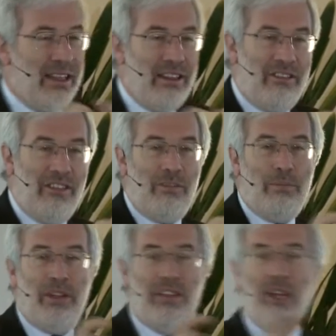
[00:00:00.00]
this is
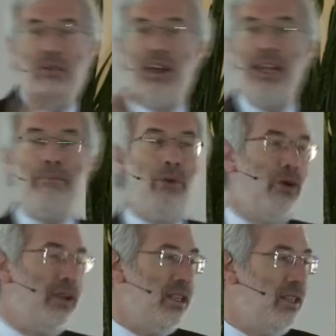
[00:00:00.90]
particularly
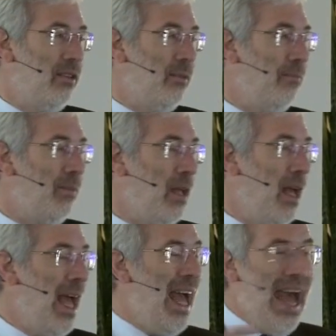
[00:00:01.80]
important.
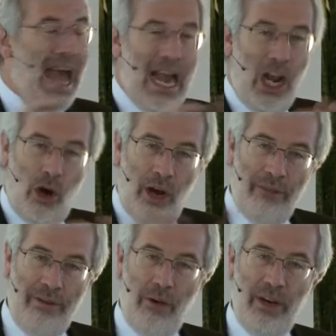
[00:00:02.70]
A lot
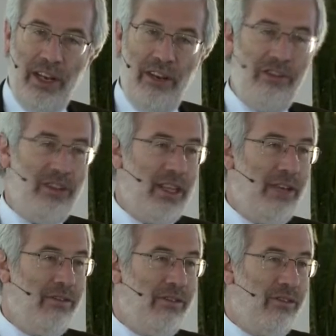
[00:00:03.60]
of our
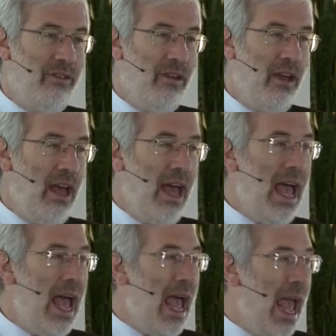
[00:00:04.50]
initiatives
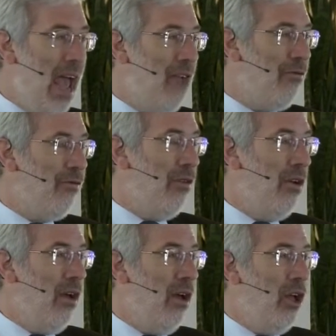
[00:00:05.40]
have
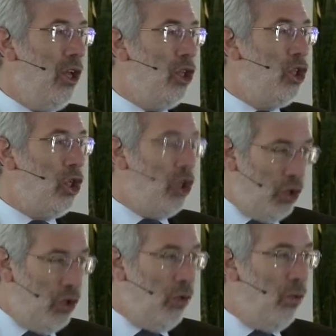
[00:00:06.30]
to
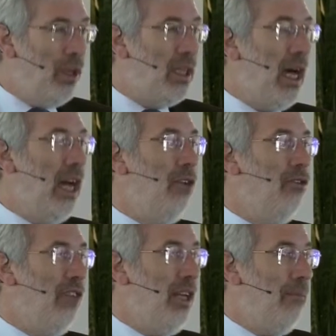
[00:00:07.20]
do with
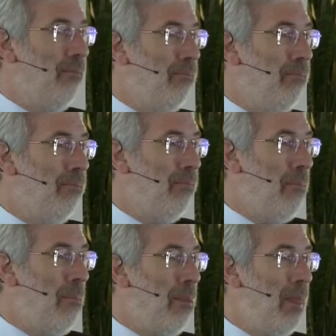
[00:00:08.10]
IoT.
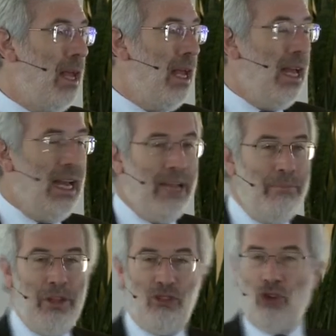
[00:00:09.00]
Let
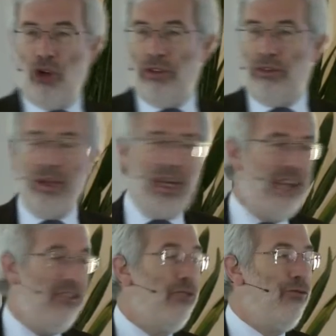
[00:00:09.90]
me draw the
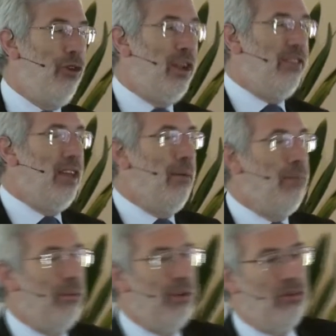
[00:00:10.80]
relation, for
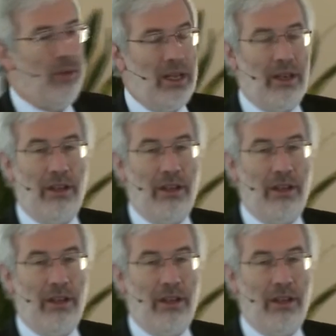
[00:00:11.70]
example, between